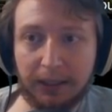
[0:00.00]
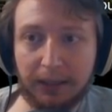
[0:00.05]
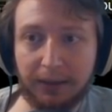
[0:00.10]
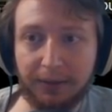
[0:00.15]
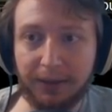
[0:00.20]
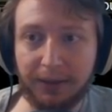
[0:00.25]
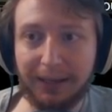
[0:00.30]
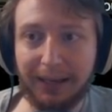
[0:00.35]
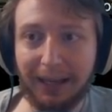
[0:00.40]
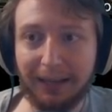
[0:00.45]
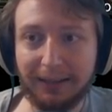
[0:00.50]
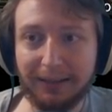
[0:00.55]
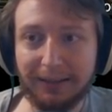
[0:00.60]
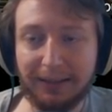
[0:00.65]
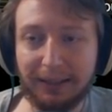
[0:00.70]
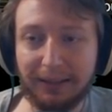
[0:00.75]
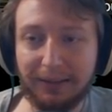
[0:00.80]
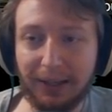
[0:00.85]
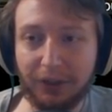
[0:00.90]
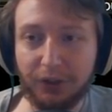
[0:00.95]
The next
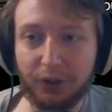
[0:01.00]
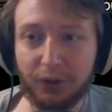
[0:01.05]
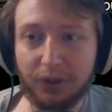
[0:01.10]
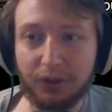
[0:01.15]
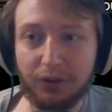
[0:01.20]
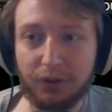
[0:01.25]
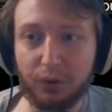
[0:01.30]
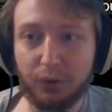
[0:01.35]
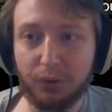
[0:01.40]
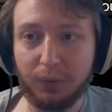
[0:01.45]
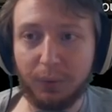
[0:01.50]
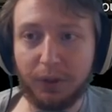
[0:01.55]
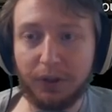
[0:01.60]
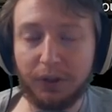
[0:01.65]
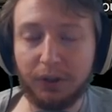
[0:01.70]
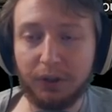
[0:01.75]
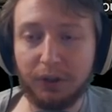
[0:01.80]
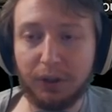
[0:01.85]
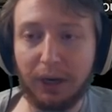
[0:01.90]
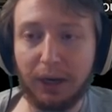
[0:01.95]
thing that you can do with
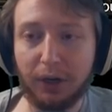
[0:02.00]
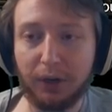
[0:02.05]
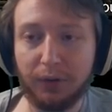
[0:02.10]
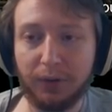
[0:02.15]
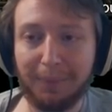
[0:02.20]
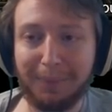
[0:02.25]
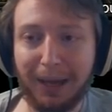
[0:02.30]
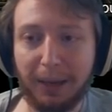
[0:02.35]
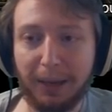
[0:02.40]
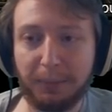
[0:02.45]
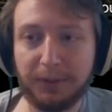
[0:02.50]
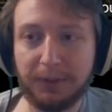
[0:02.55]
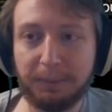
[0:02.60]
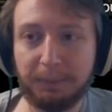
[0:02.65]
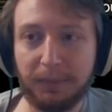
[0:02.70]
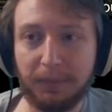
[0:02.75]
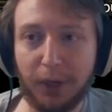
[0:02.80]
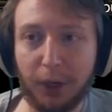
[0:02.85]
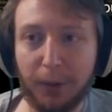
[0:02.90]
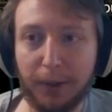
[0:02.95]
your Conqueror maps,
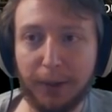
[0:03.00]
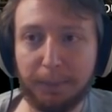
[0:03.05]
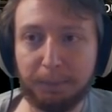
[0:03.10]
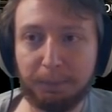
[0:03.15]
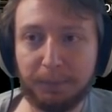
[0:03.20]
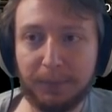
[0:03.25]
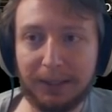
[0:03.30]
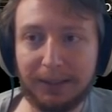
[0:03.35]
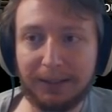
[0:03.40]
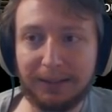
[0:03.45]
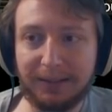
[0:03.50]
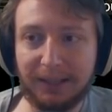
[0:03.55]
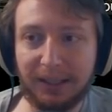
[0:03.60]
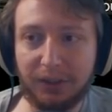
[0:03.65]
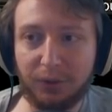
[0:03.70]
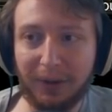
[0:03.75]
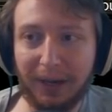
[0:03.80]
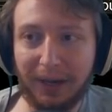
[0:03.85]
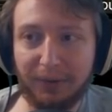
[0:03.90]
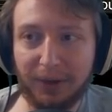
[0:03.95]
all right? Let's say
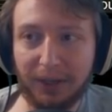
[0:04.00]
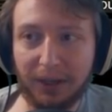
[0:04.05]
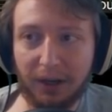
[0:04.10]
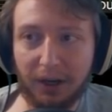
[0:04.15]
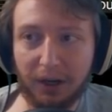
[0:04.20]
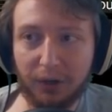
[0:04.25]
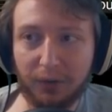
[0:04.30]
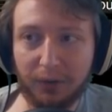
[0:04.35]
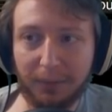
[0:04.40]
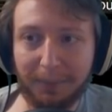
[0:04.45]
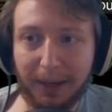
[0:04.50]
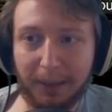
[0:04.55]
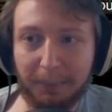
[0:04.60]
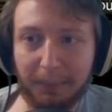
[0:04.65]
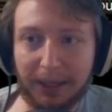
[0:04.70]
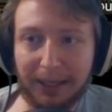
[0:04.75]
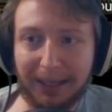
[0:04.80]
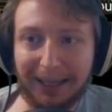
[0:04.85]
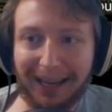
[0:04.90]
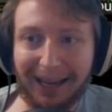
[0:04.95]
you have a Conqueror map
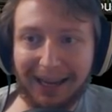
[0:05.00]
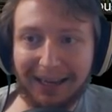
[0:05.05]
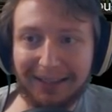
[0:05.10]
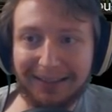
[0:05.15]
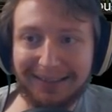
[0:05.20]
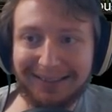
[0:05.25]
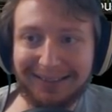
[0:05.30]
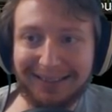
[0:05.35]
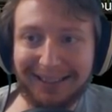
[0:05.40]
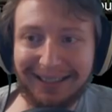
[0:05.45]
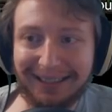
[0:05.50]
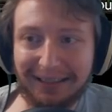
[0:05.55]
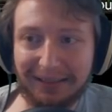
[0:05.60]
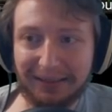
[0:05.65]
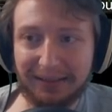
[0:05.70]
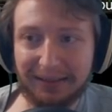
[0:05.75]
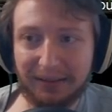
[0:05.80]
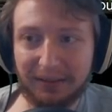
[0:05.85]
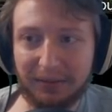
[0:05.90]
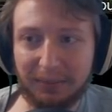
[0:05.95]
and it
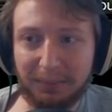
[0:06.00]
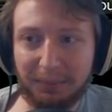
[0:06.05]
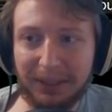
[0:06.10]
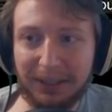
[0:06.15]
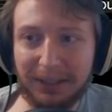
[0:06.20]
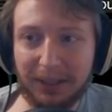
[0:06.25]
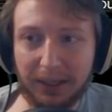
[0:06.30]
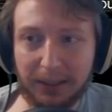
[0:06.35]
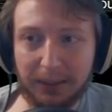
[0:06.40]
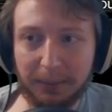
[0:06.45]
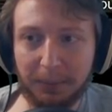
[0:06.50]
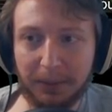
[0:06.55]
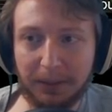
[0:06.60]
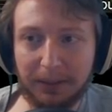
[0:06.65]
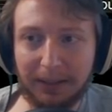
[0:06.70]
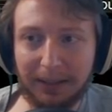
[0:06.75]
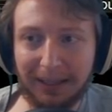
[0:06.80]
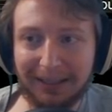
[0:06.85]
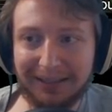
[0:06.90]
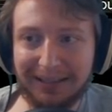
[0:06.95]
didn't become
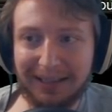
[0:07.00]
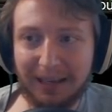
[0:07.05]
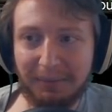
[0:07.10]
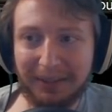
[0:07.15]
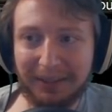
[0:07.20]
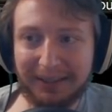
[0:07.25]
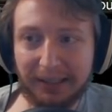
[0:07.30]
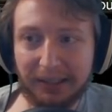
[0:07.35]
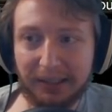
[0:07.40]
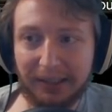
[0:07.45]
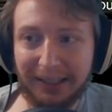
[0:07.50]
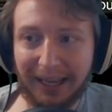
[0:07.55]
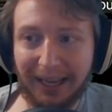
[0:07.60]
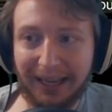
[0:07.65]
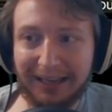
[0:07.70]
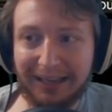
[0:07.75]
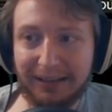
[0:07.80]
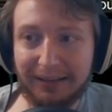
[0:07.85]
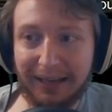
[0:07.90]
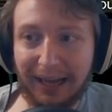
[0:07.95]
a cemetery,
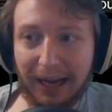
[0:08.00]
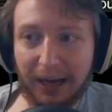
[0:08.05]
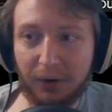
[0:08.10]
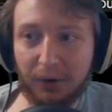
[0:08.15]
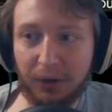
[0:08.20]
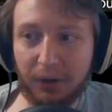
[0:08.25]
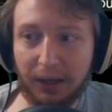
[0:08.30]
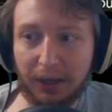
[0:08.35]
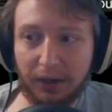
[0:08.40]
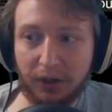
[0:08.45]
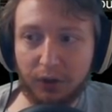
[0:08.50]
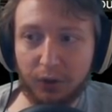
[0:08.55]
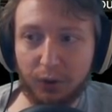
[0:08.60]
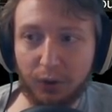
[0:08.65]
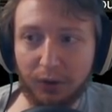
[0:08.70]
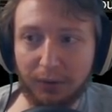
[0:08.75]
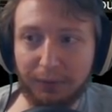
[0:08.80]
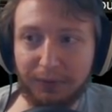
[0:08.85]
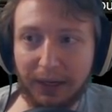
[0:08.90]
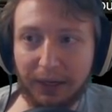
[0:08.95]
and now
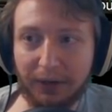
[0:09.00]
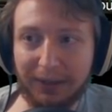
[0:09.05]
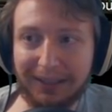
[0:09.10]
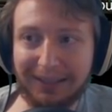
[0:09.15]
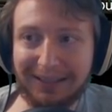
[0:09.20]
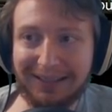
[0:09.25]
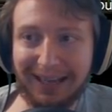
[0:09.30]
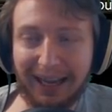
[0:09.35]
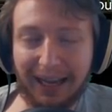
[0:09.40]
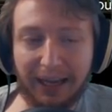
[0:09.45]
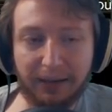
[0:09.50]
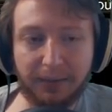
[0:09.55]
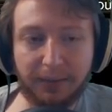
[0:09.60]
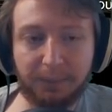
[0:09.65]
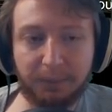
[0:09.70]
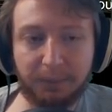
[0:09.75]
you're very sad.